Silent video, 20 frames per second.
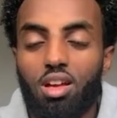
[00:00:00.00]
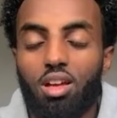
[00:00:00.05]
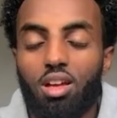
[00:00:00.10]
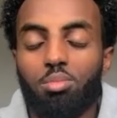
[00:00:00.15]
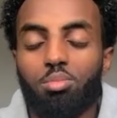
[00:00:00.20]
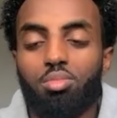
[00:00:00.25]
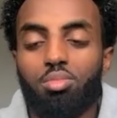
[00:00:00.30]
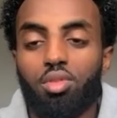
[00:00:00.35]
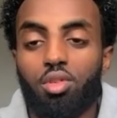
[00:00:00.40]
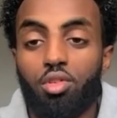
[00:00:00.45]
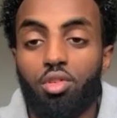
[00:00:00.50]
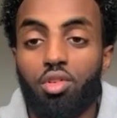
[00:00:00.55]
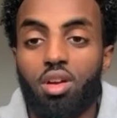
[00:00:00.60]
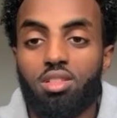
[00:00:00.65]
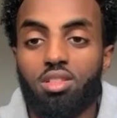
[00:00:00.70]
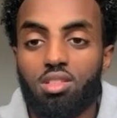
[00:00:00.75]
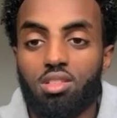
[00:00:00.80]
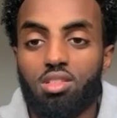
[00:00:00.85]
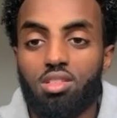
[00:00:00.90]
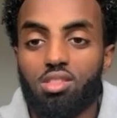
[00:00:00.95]
and
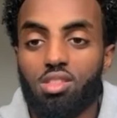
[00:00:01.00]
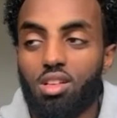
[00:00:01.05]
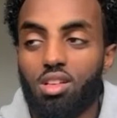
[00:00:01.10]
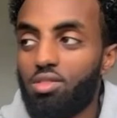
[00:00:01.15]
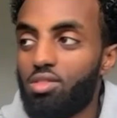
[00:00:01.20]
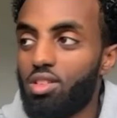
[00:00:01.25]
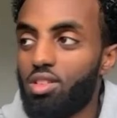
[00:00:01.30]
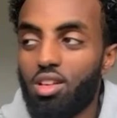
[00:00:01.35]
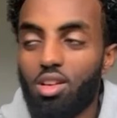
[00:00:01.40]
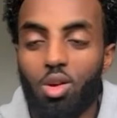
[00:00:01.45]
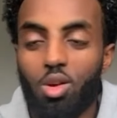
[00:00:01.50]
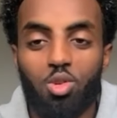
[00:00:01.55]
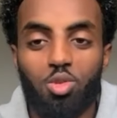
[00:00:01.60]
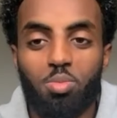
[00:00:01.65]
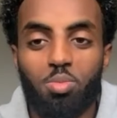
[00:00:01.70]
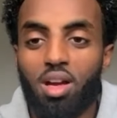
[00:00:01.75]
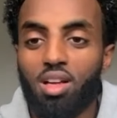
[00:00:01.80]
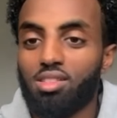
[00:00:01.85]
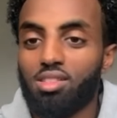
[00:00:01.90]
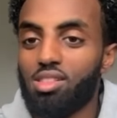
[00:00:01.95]
progressing yourself. It goes
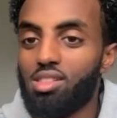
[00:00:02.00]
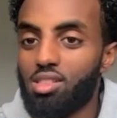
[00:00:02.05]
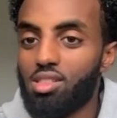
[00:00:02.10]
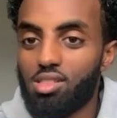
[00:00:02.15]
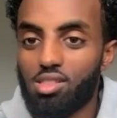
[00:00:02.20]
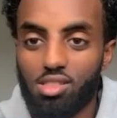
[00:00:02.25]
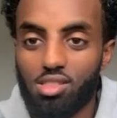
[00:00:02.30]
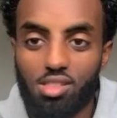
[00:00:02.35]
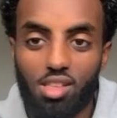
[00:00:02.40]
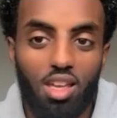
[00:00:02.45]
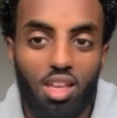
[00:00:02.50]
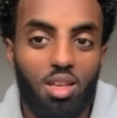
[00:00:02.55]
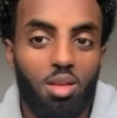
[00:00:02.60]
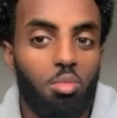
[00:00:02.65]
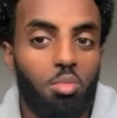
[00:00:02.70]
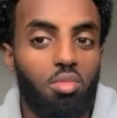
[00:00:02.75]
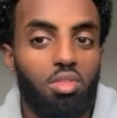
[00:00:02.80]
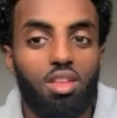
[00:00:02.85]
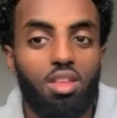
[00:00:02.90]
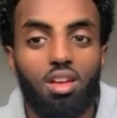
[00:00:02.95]
back to the
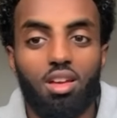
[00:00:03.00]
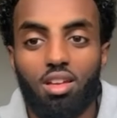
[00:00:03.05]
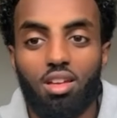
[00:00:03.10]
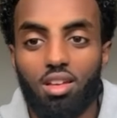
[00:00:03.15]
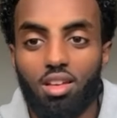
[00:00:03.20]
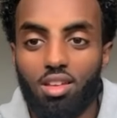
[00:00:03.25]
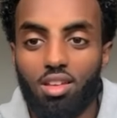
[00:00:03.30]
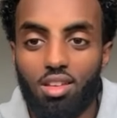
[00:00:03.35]
same thing,